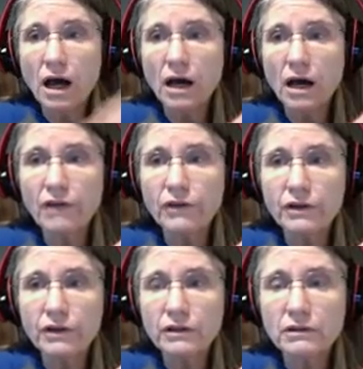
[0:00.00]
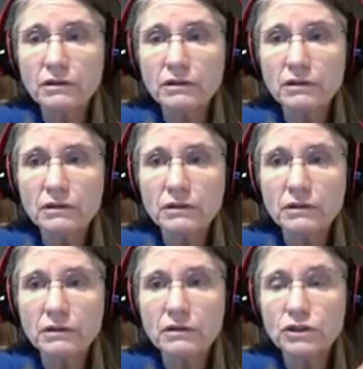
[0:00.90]
Other
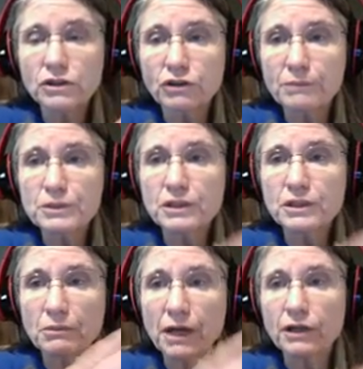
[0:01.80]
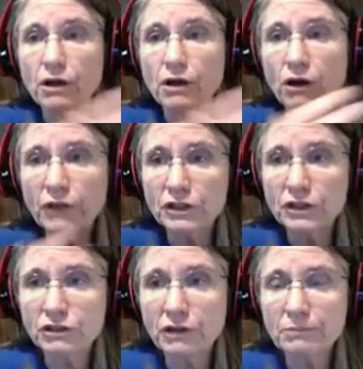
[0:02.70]
scripts that might call this
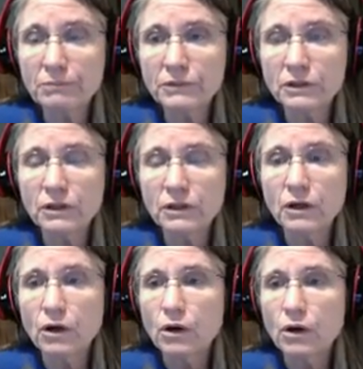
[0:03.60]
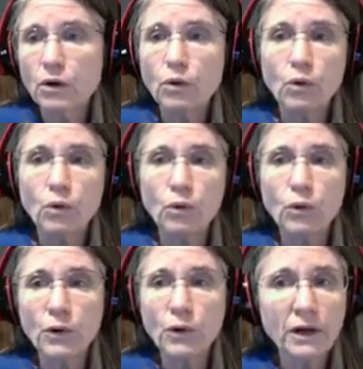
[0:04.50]
script
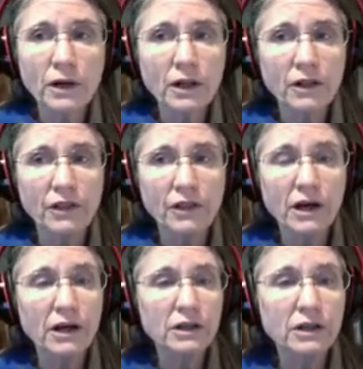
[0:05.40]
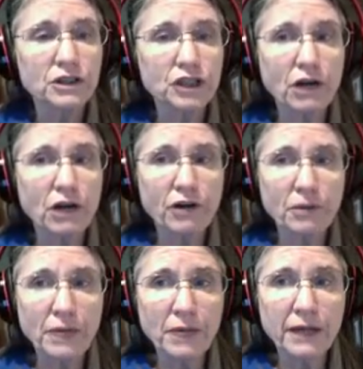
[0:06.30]
or the shell
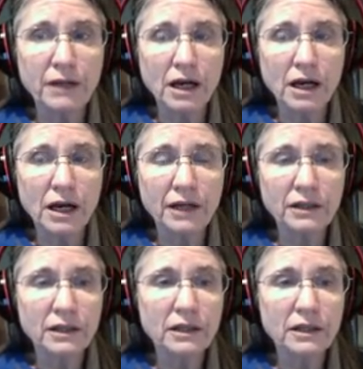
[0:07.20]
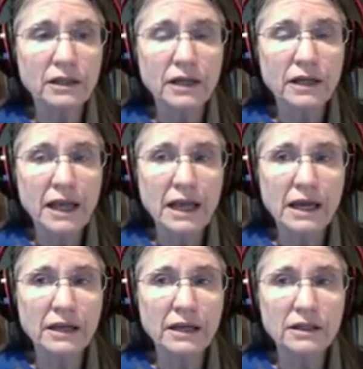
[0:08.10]
command line
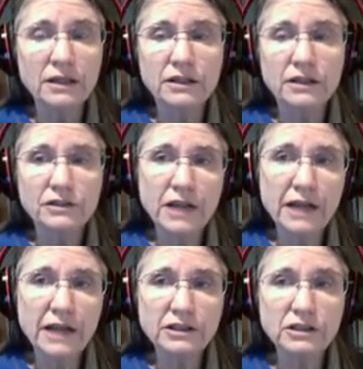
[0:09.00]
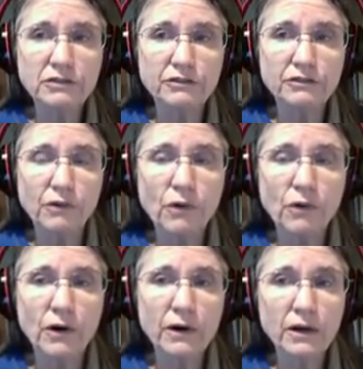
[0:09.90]
can test
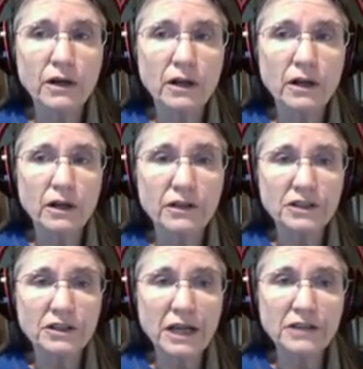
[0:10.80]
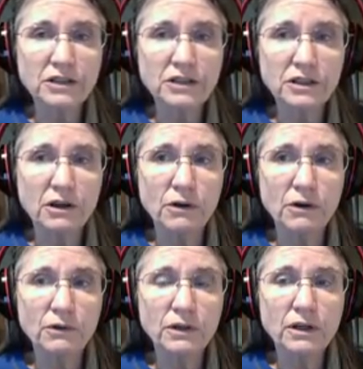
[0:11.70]
for this exit
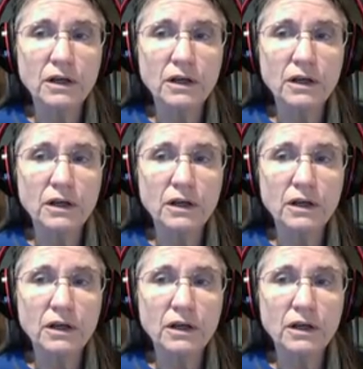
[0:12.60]
code